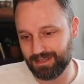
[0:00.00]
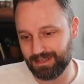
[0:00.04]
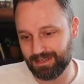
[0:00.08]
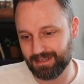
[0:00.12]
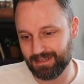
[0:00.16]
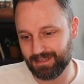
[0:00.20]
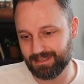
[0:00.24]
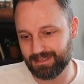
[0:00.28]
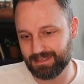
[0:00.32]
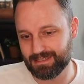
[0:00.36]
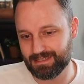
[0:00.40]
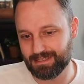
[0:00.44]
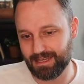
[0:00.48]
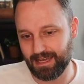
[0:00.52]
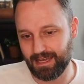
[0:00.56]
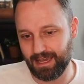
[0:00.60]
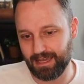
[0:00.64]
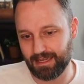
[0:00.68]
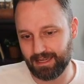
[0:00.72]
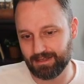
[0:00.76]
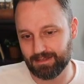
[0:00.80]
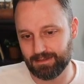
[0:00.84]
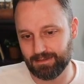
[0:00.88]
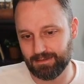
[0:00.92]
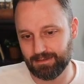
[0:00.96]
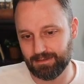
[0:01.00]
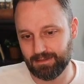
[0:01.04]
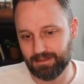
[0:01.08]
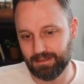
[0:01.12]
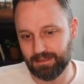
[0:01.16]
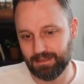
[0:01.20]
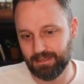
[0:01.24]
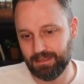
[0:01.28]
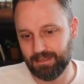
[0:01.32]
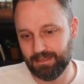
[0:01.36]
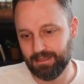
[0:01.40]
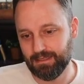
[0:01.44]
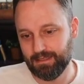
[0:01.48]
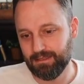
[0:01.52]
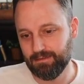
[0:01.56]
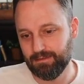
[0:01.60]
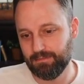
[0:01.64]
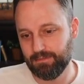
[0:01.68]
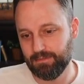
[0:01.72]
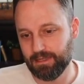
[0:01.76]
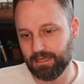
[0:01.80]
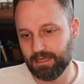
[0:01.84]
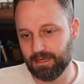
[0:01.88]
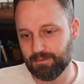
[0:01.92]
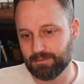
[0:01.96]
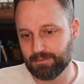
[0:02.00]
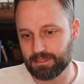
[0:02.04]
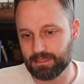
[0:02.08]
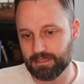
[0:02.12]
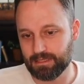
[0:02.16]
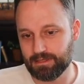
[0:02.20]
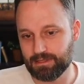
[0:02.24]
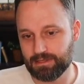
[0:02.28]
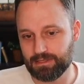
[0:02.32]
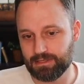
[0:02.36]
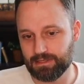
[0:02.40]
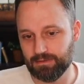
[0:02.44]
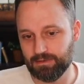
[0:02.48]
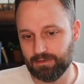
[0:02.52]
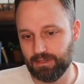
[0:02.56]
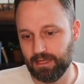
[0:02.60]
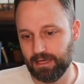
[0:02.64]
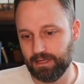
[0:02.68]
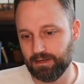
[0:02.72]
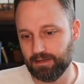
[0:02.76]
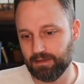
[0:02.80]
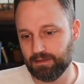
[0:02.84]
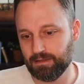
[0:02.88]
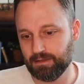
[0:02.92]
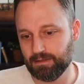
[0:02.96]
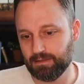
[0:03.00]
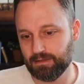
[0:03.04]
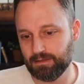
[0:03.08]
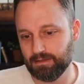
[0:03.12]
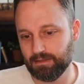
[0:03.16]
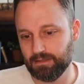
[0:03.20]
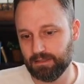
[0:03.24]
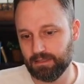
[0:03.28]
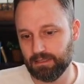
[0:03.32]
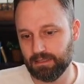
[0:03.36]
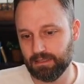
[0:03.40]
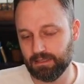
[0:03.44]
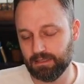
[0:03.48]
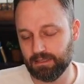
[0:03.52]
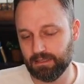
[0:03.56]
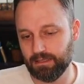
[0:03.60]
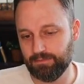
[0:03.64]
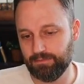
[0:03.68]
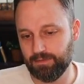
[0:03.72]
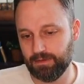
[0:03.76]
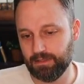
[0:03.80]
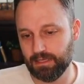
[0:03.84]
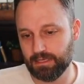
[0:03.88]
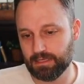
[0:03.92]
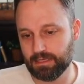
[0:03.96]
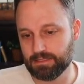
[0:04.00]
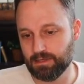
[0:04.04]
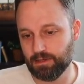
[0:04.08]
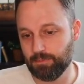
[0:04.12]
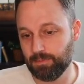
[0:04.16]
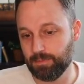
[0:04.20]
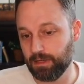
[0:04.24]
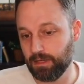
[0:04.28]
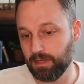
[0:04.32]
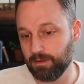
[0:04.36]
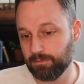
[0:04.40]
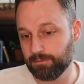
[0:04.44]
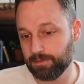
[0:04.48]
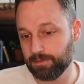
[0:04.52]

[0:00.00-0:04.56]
This diagonal becomes an issue later if it does open up.